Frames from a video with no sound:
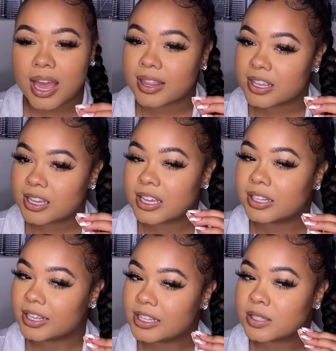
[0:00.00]
I think it
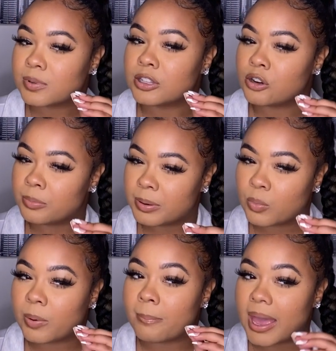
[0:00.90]
leans a little bit
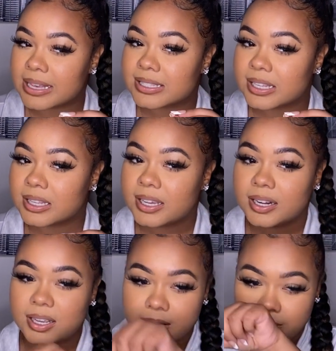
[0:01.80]
more masculine.